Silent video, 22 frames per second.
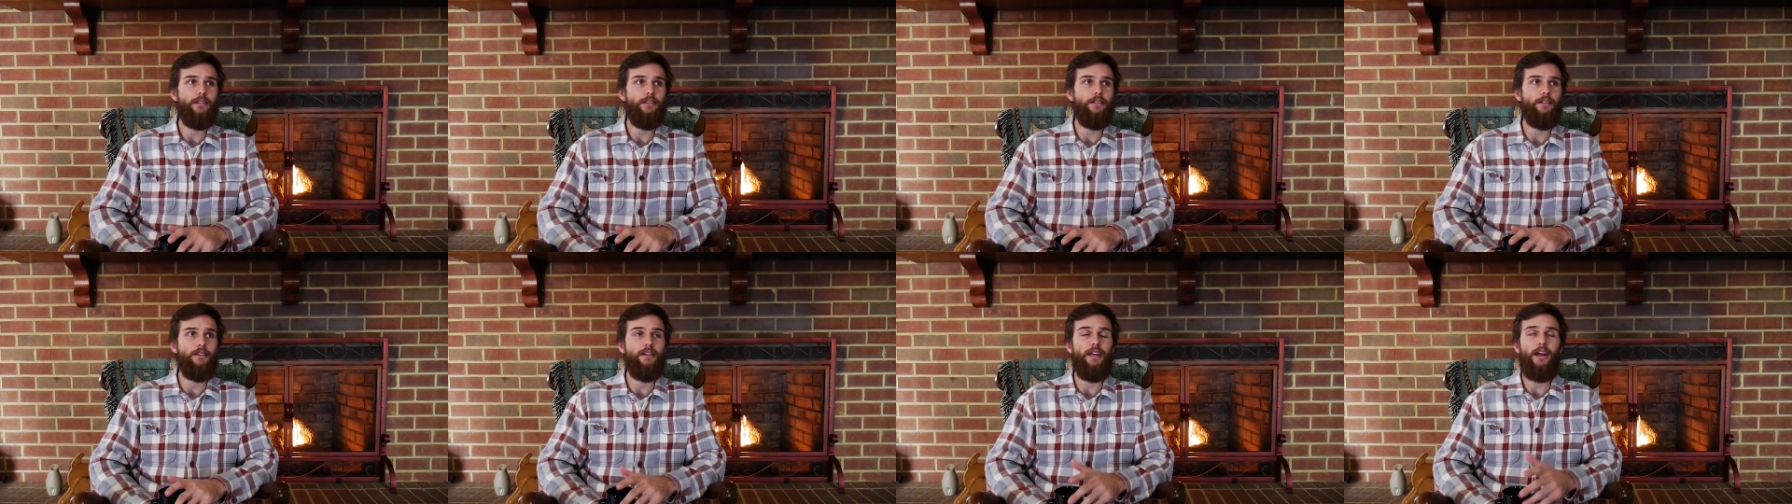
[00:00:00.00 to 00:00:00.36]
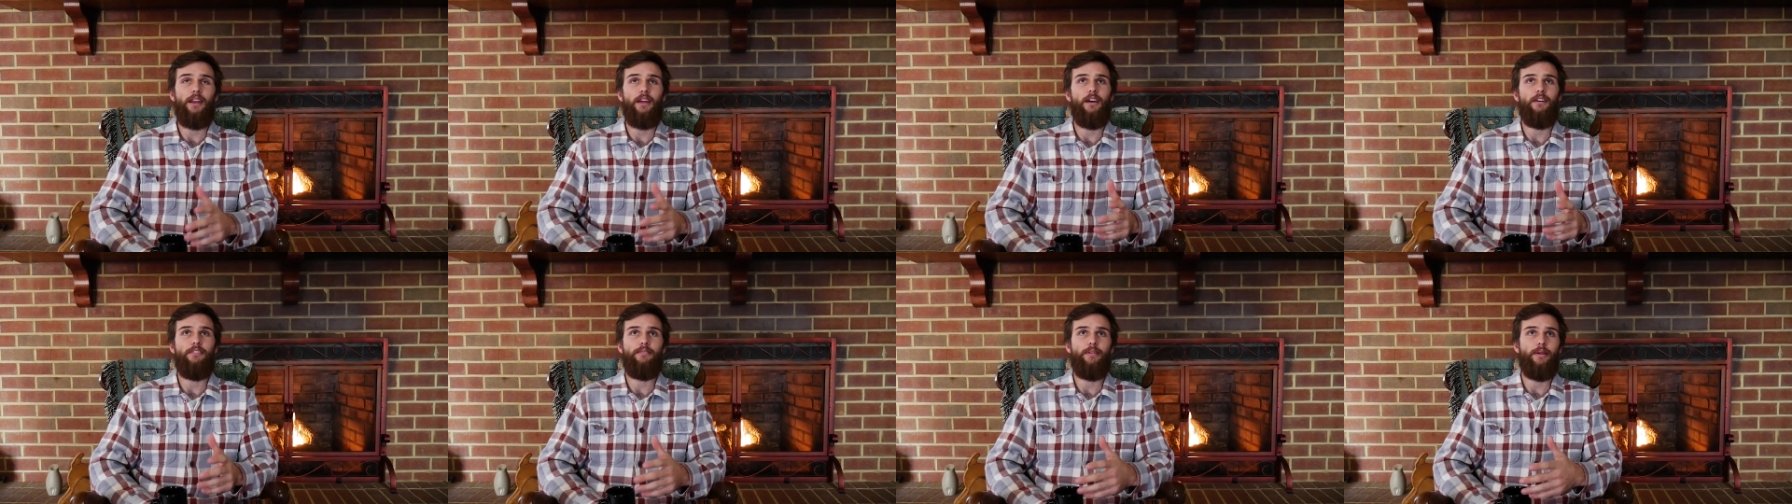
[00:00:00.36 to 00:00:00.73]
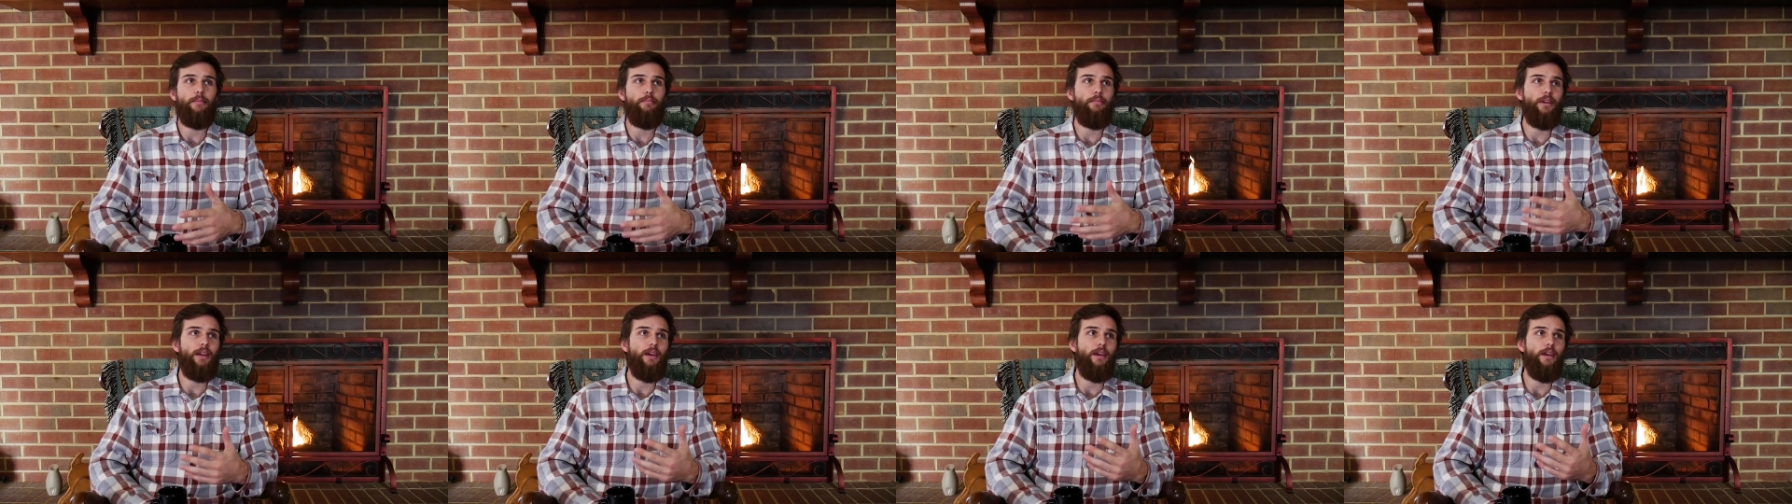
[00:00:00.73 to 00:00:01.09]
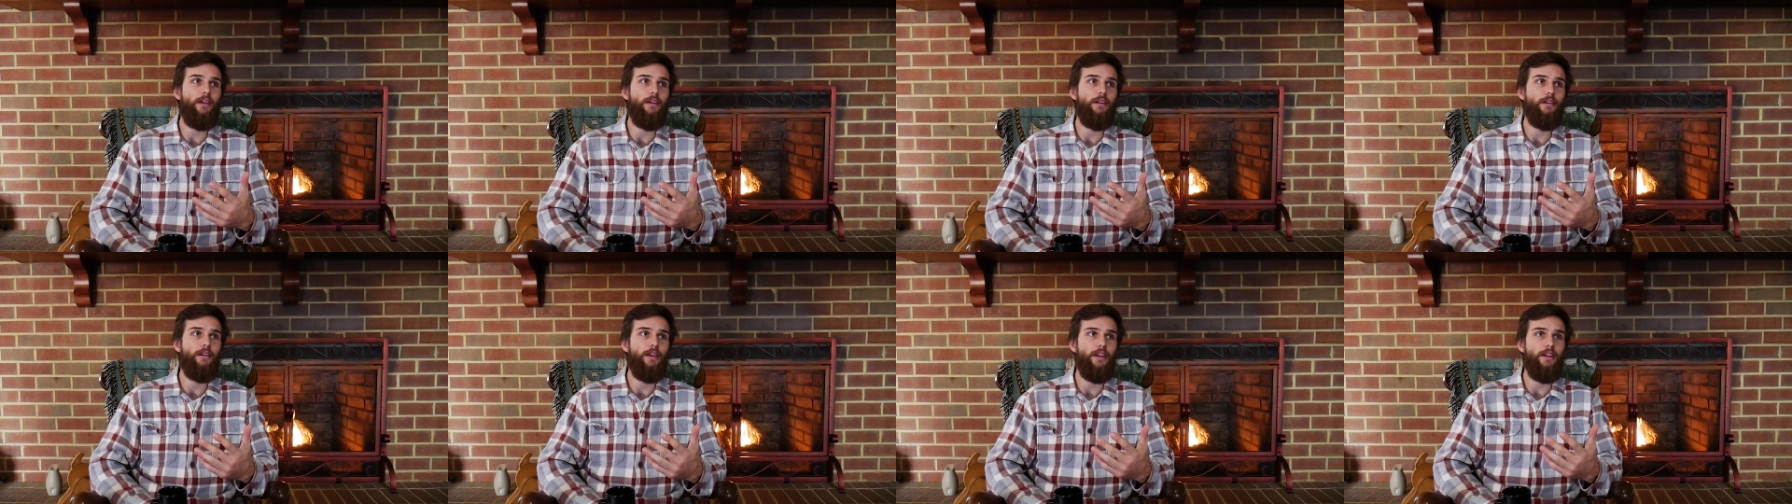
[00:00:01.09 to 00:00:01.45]
or not a government, but
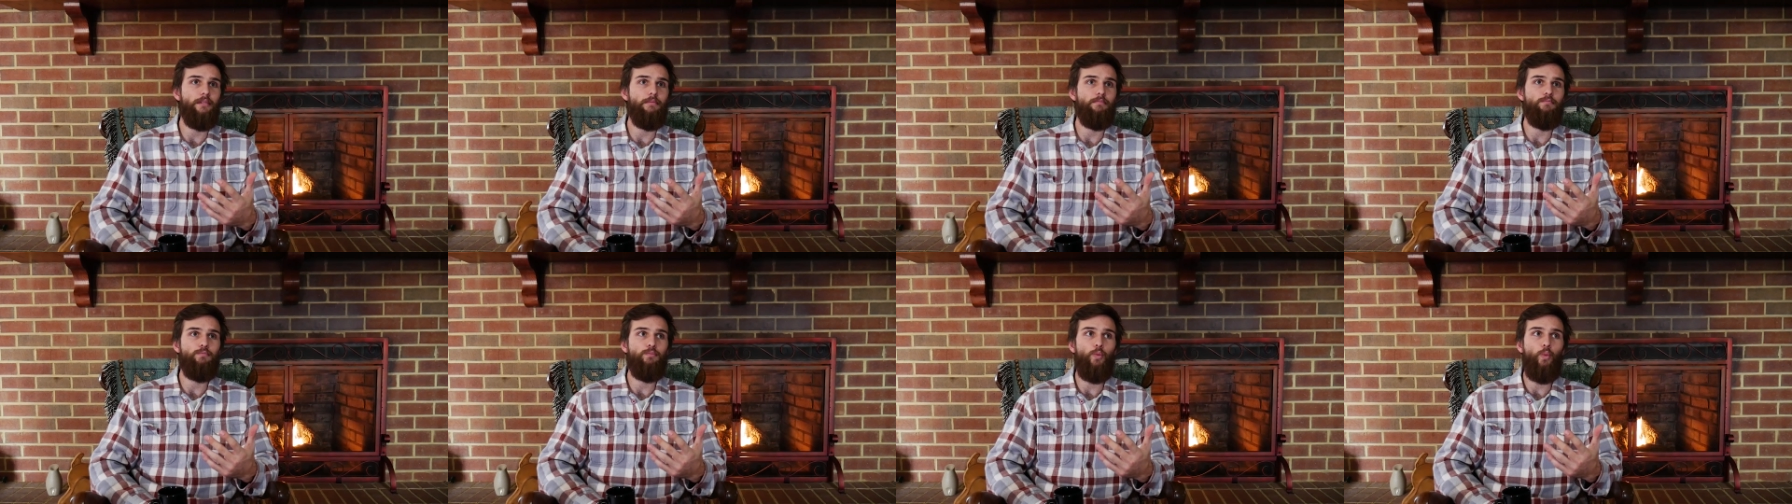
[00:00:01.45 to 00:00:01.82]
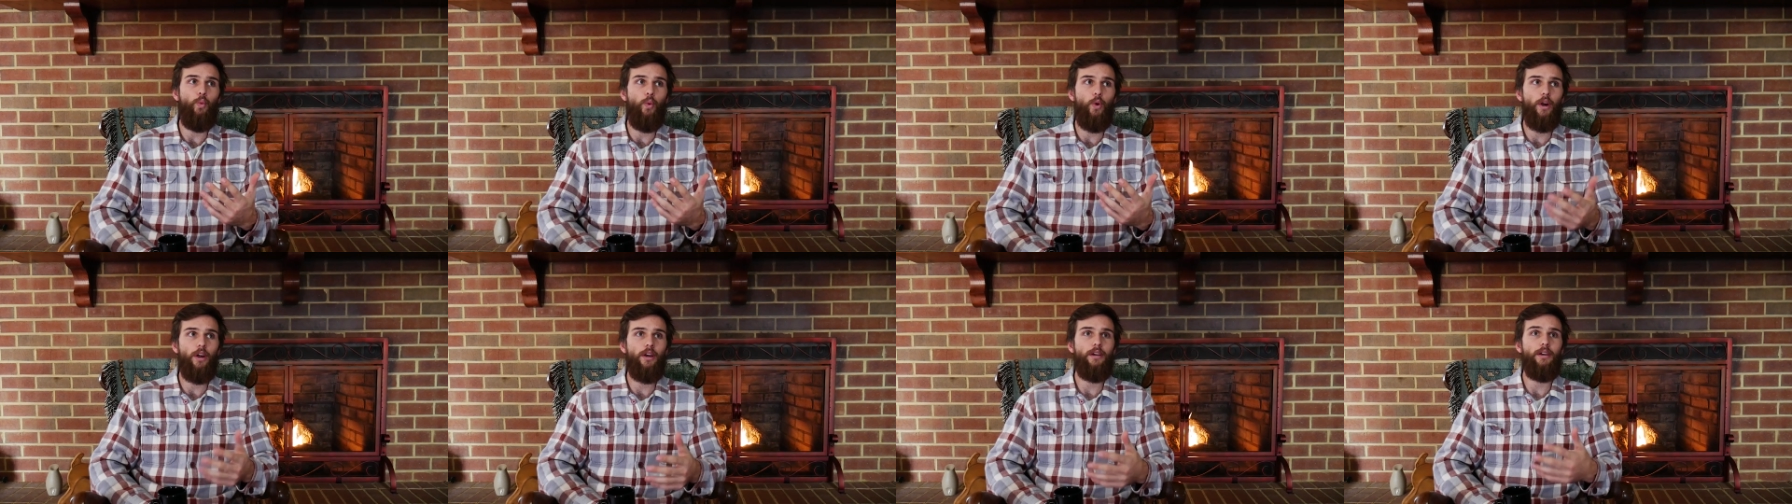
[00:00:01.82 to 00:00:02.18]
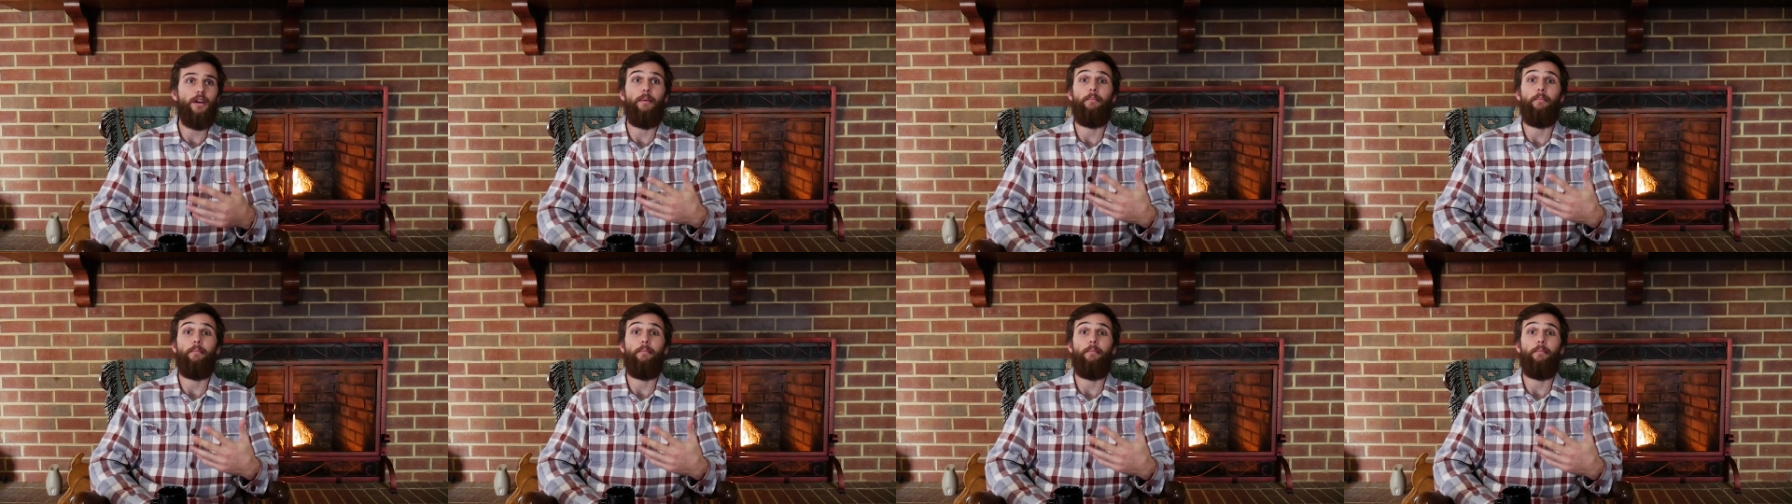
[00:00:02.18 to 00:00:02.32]
a, a work,